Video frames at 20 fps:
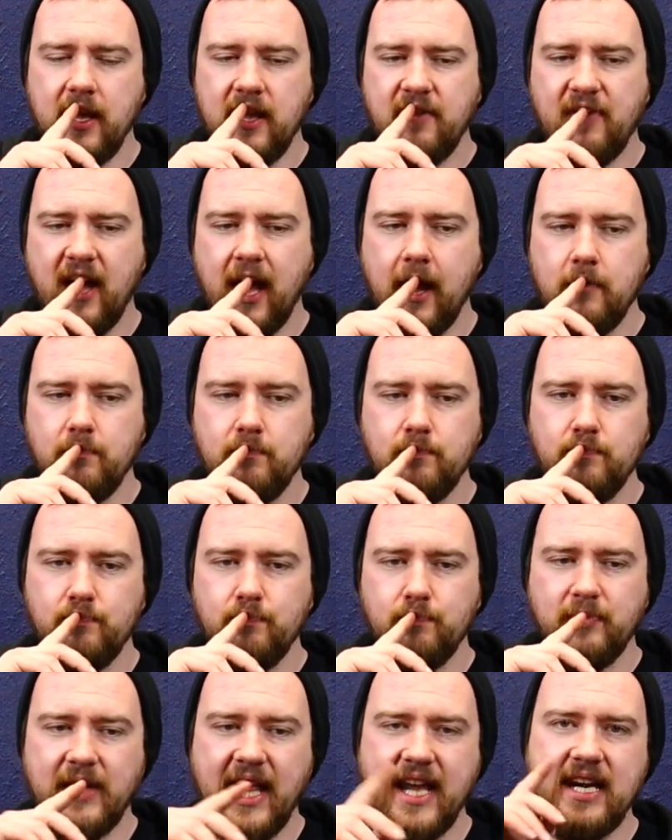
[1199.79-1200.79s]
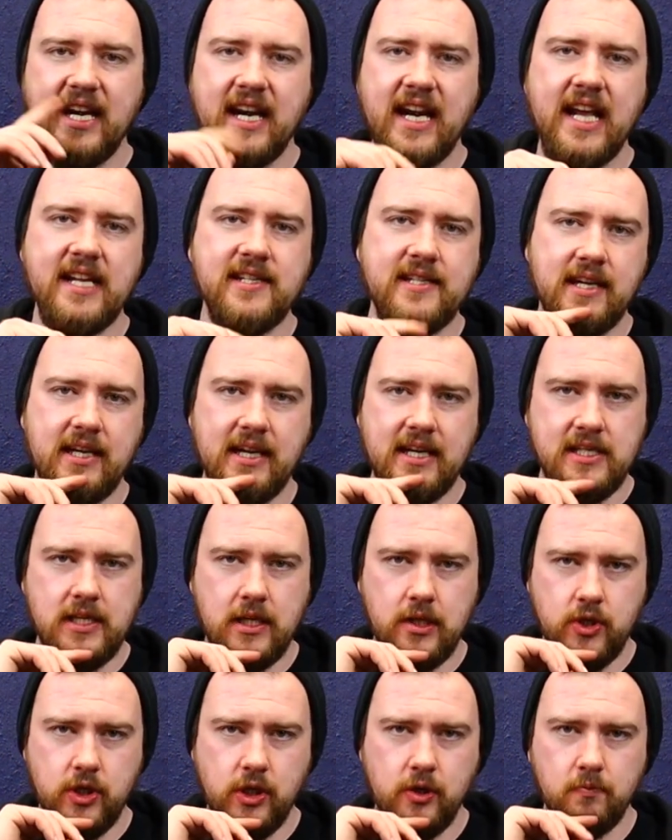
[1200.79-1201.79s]
if I'm playing an
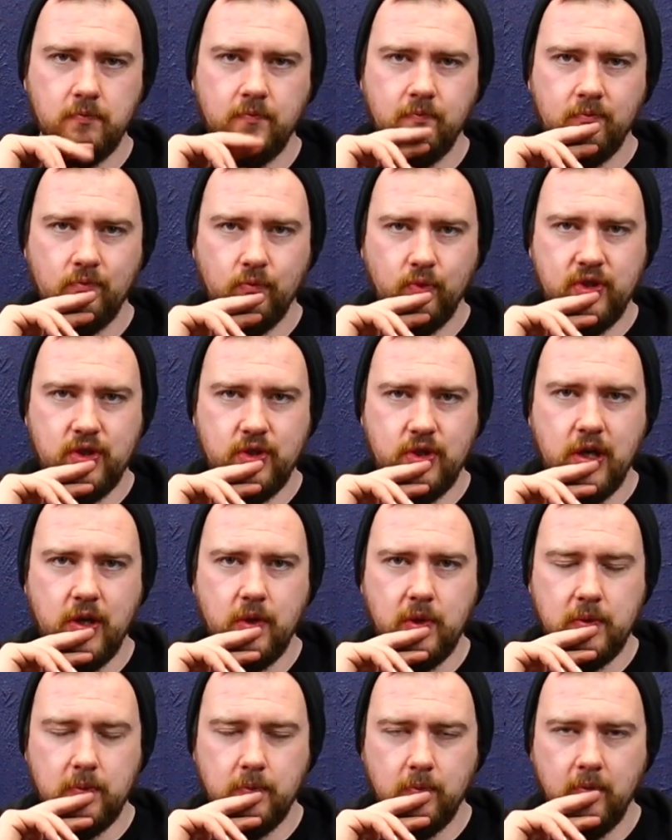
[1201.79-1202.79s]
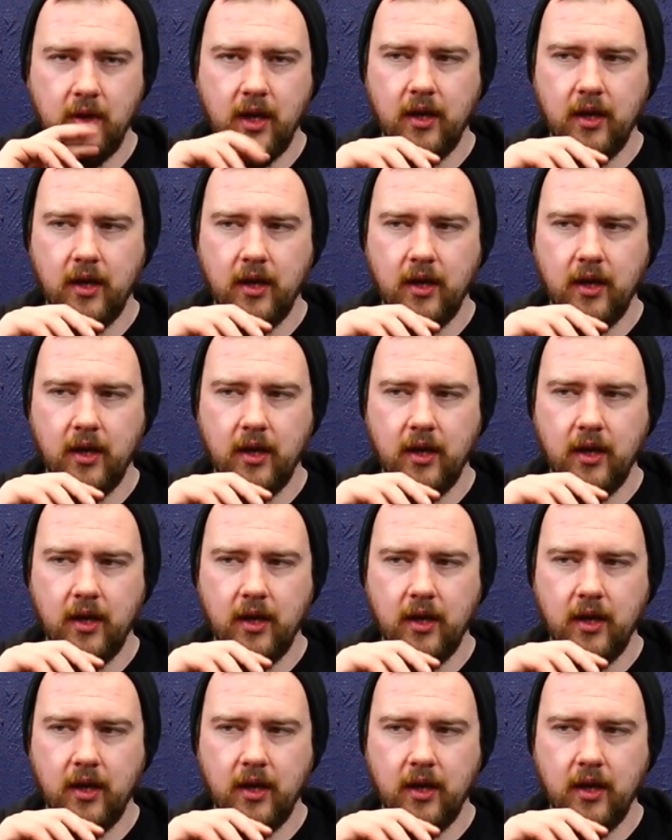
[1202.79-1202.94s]
AC/DC tune with a student,